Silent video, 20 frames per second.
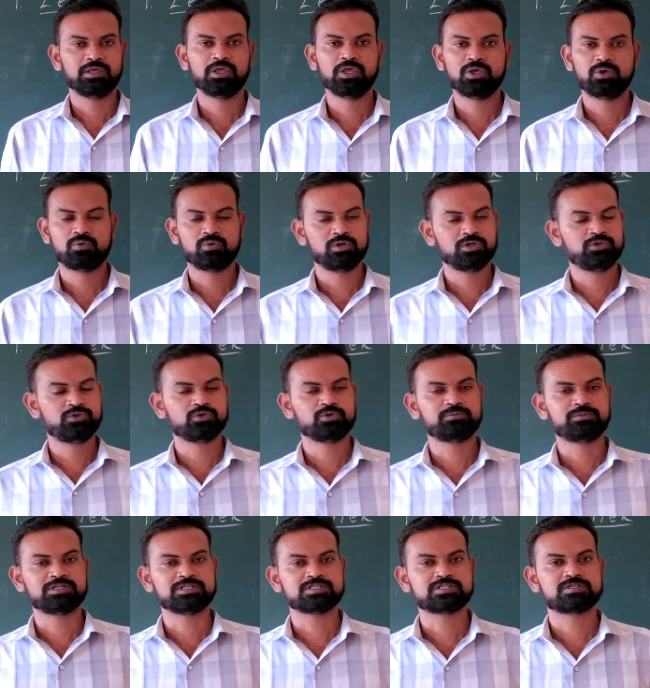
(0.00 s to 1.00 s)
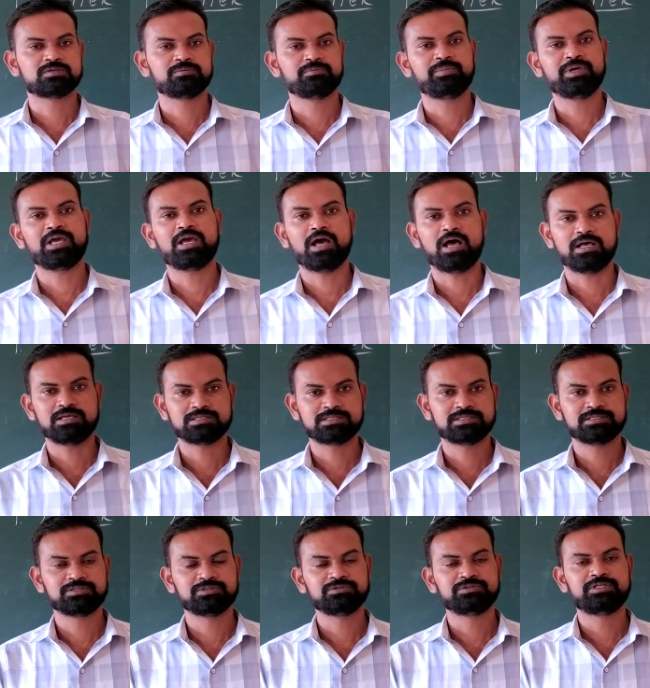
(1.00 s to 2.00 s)
equal humans
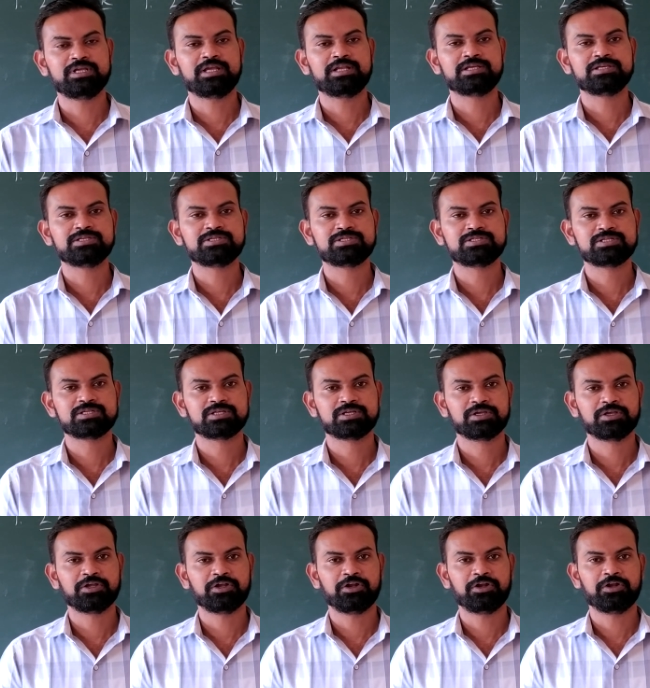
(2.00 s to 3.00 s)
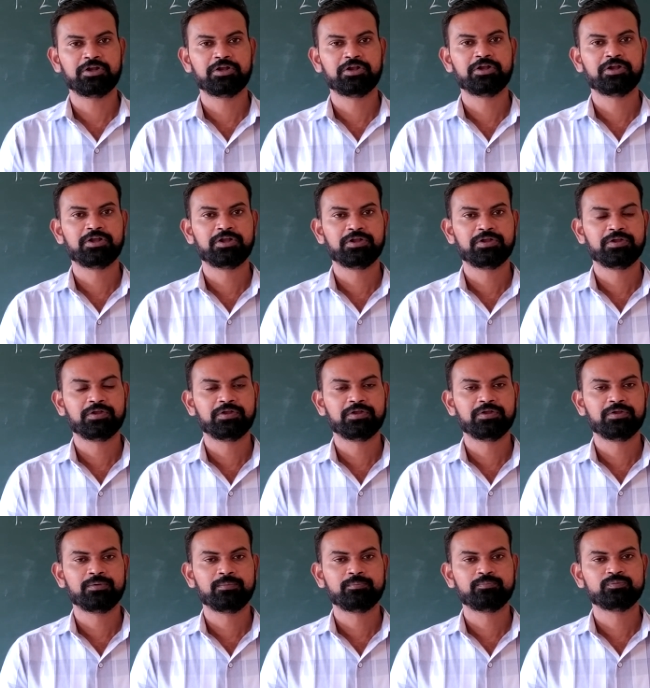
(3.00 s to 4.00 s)
because there is
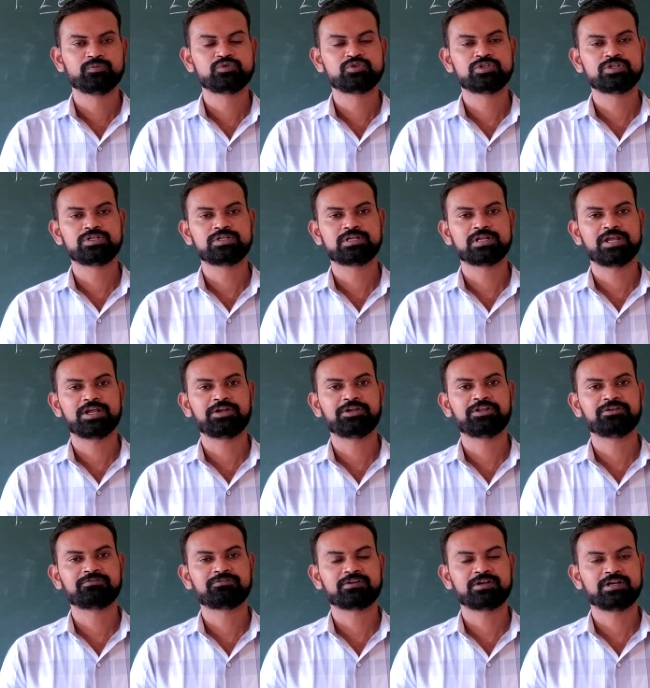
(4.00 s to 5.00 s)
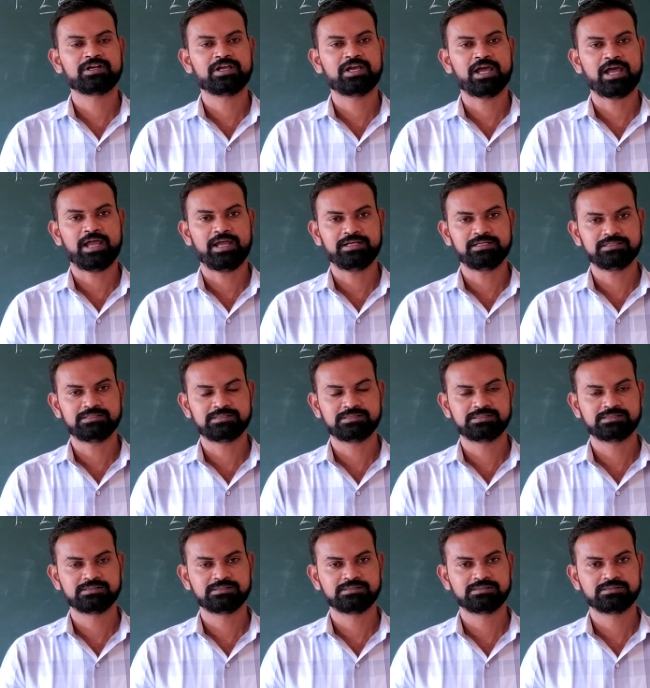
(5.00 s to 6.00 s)
treat like different kinds,
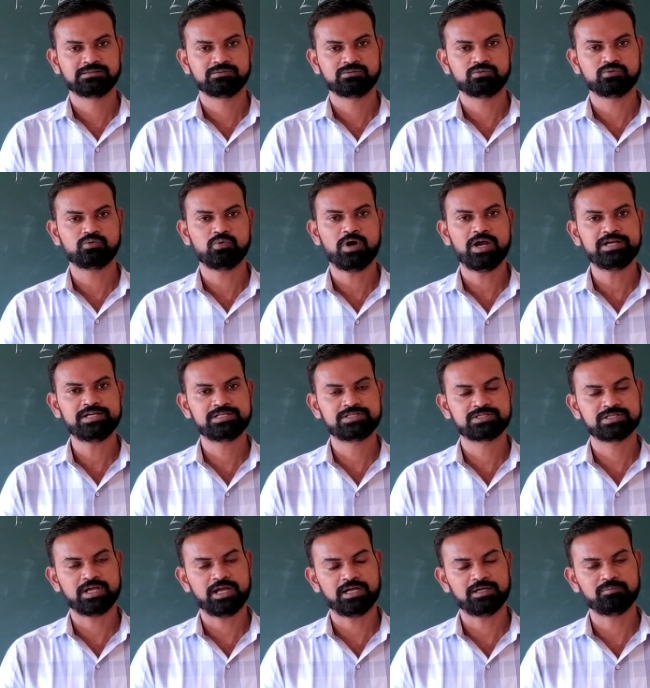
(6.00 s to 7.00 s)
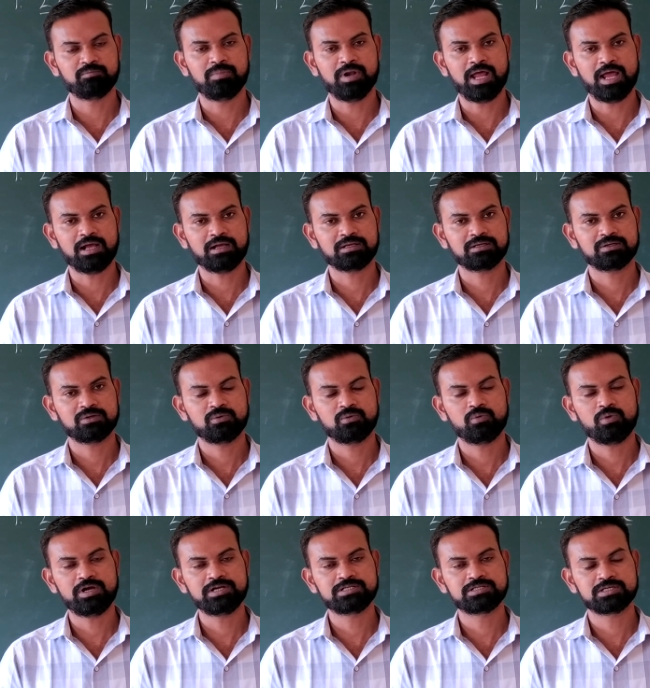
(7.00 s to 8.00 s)
whites and black.
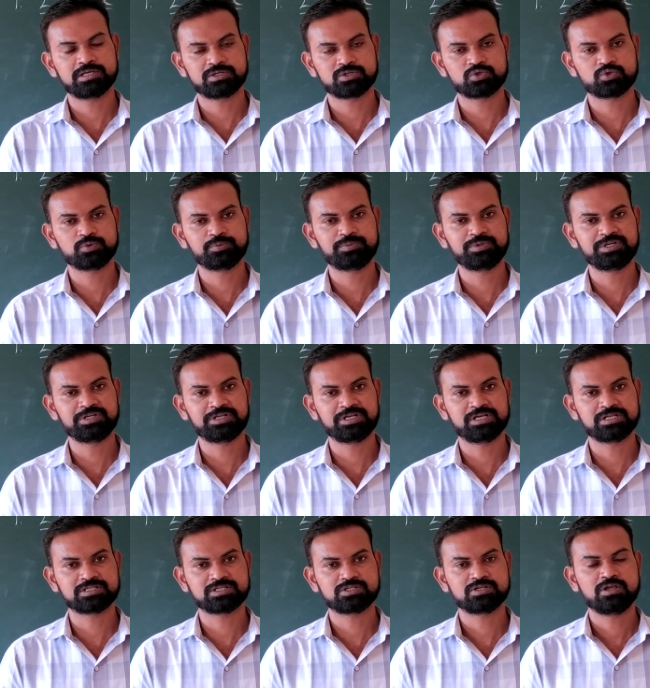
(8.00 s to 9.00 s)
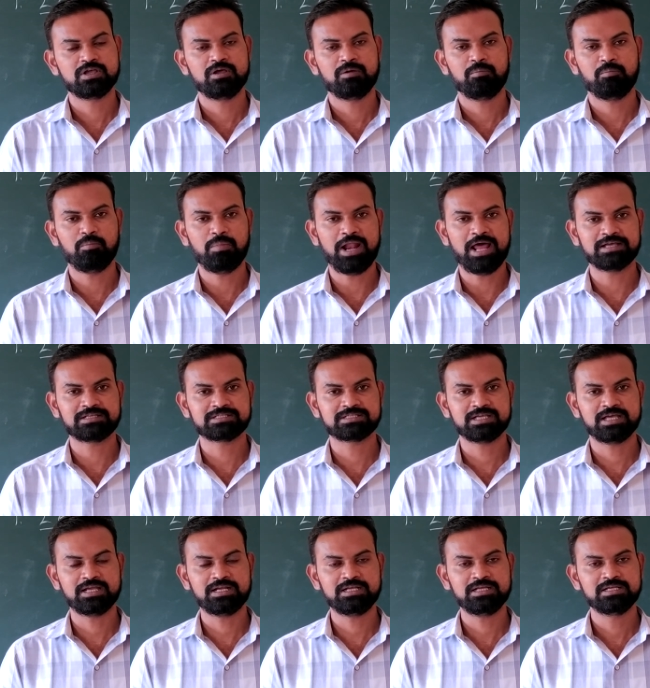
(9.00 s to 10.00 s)
Whites are superiors, blacks
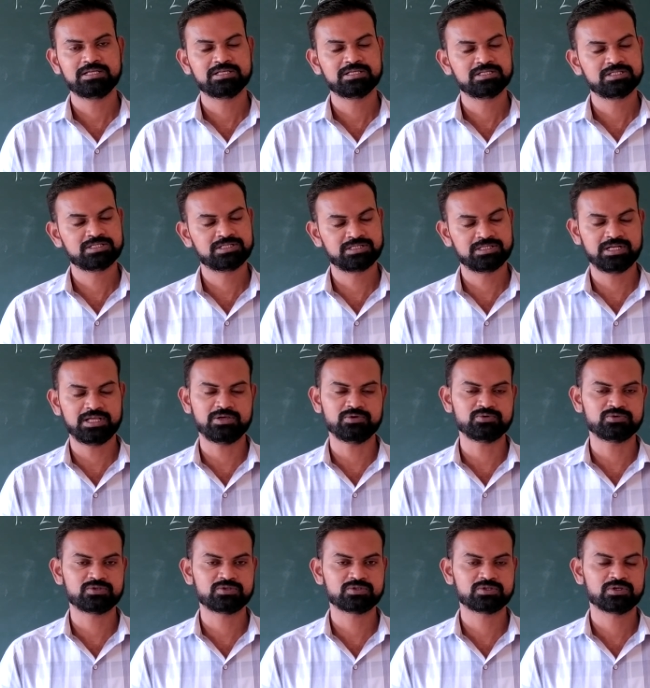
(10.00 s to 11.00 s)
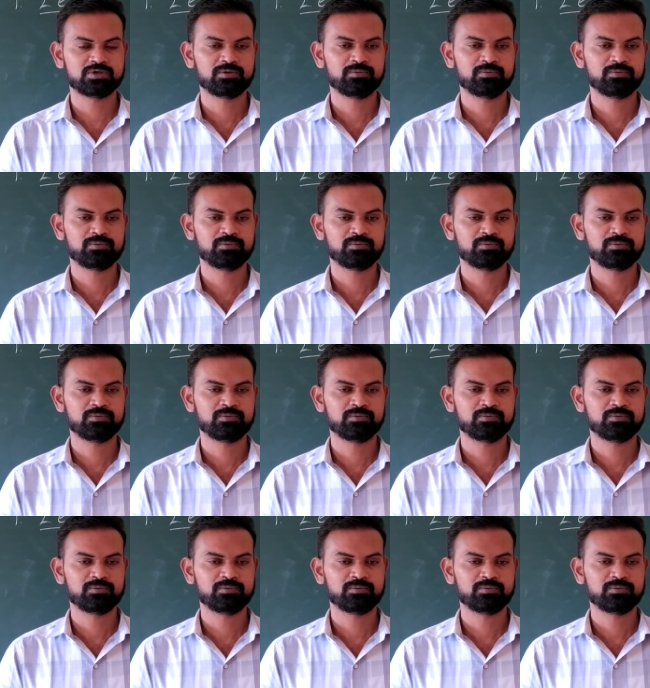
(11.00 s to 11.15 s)
are slaves.